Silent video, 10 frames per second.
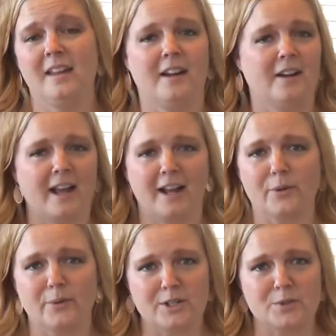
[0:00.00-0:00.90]
Here at Ag
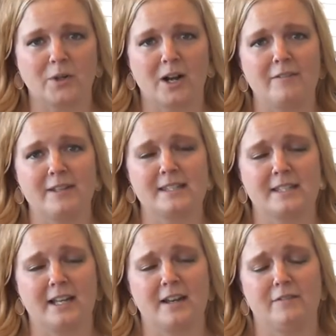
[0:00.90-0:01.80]
Careers, we're
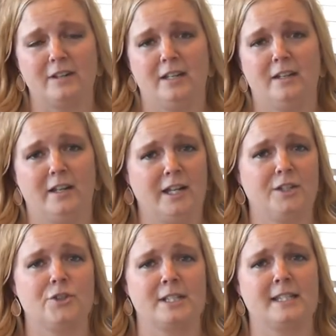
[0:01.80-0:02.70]
obviously kind of in an
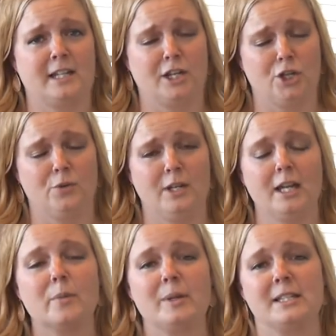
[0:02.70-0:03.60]
interesting and
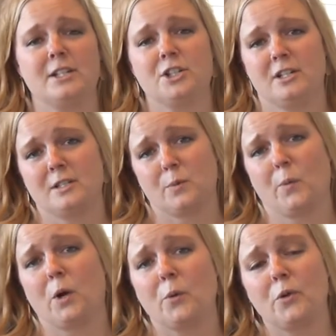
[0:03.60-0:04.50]
unique position as we
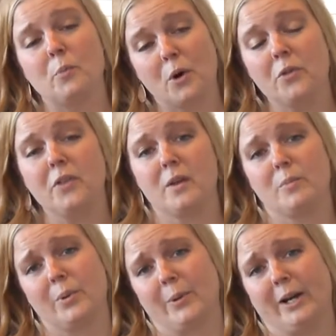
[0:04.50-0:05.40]
work with both the
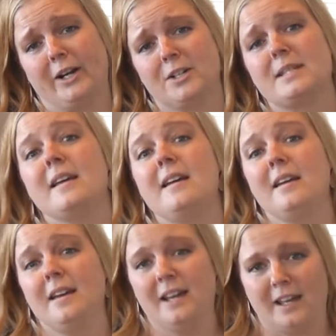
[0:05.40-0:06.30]
employers
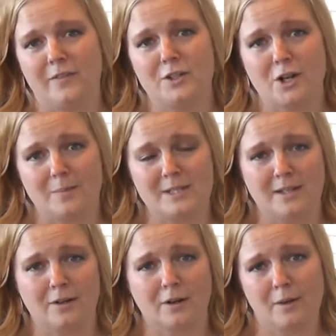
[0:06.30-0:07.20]
and the job
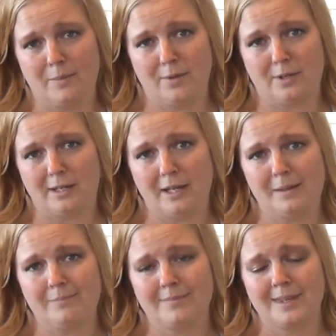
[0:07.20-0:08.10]
seeker
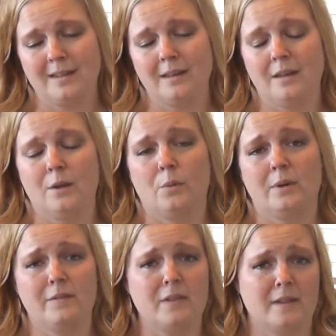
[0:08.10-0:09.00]
community.
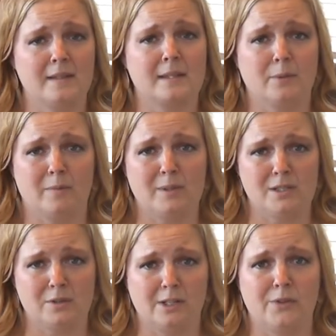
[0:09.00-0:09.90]
One of the things that we've
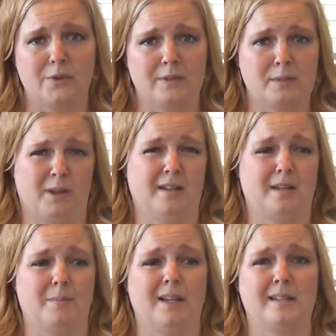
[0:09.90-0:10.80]
been doing through this
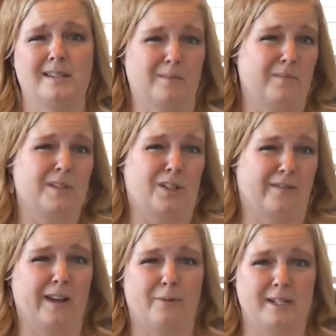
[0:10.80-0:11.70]
pandemic is some
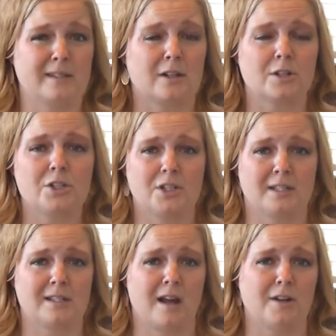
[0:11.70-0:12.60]
survey research
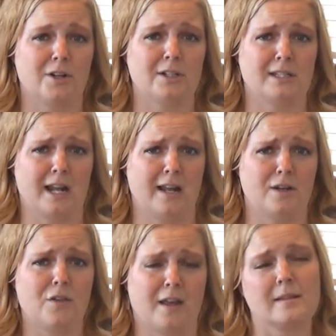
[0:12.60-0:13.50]
just to
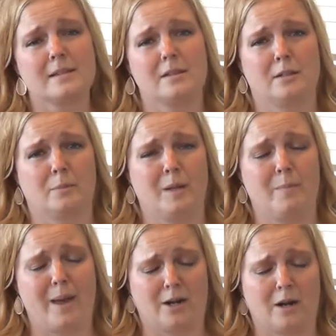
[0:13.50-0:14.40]
understand things a little
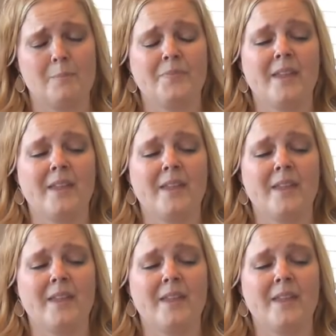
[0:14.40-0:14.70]
bit better.